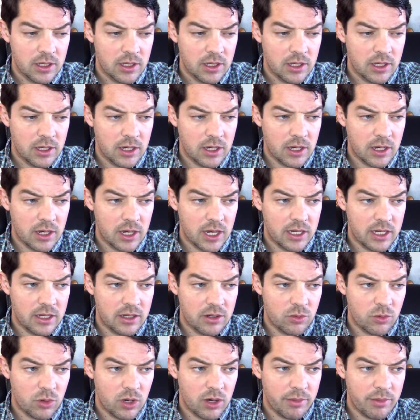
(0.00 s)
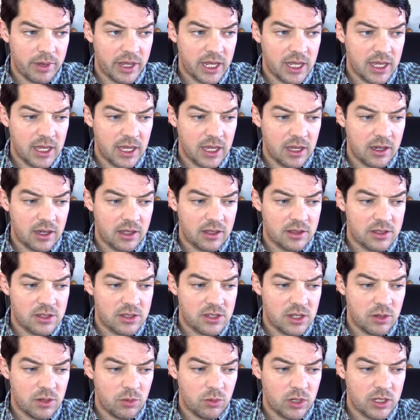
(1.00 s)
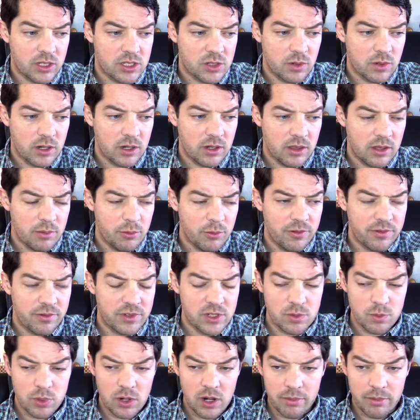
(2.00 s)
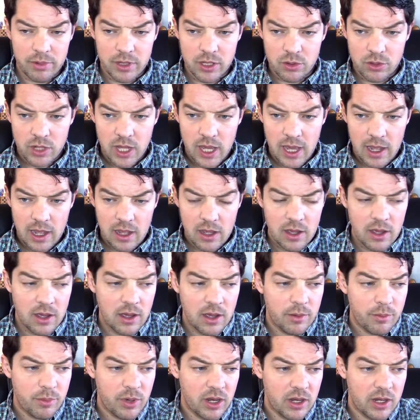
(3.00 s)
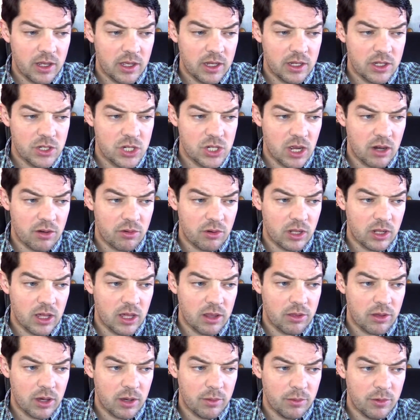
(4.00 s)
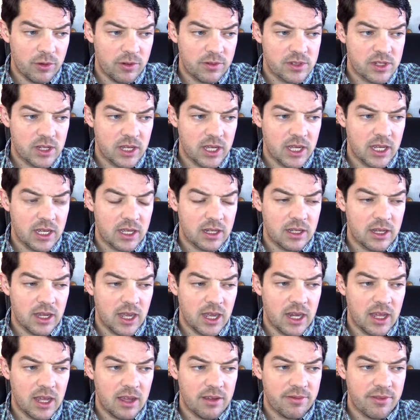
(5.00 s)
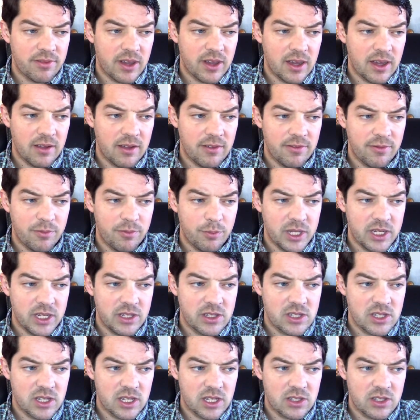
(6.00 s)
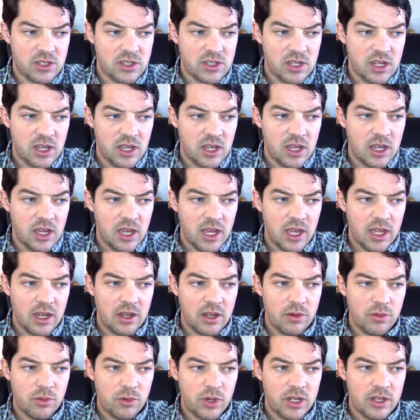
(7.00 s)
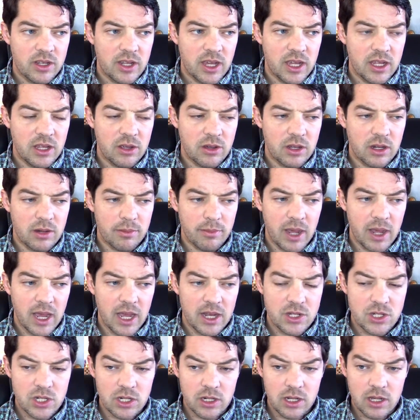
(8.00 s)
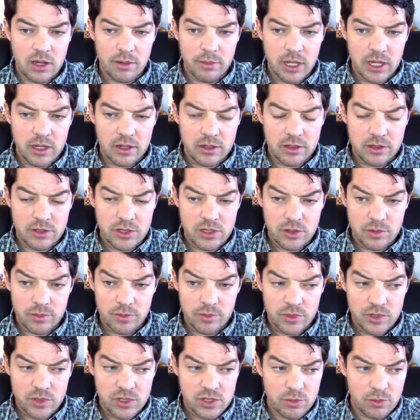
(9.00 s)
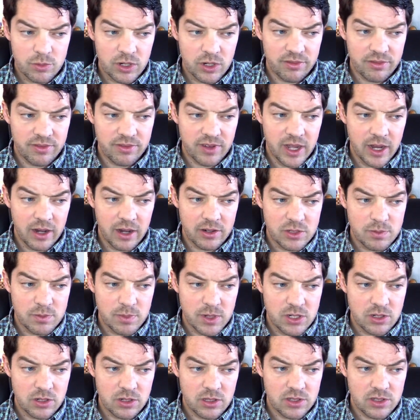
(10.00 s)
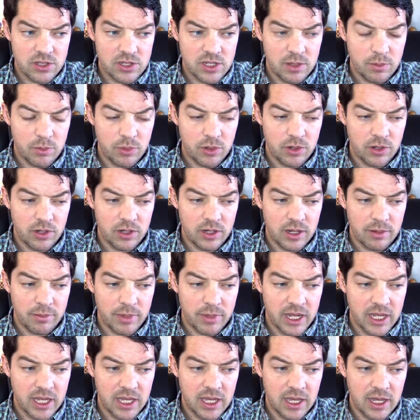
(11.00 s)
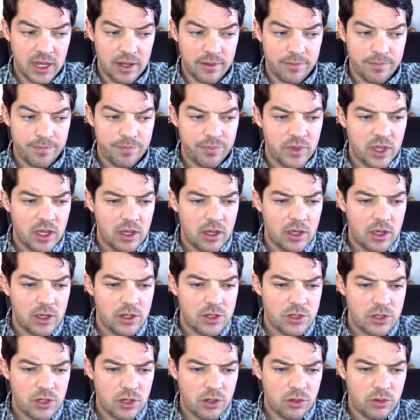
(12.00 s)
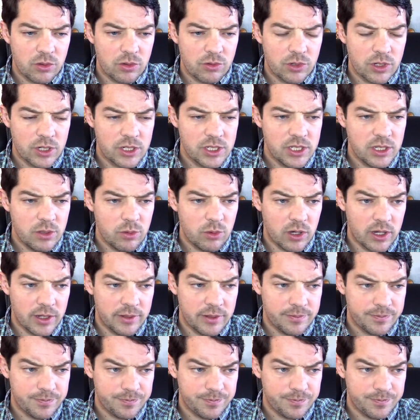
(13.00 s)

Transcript: I didn't want my king on c1 square. The move is probably okay, but in general, I thought moves like knight a5, b6, and one day you could imagine coming under some real fire, especially the c pawn and my king. So rook d1,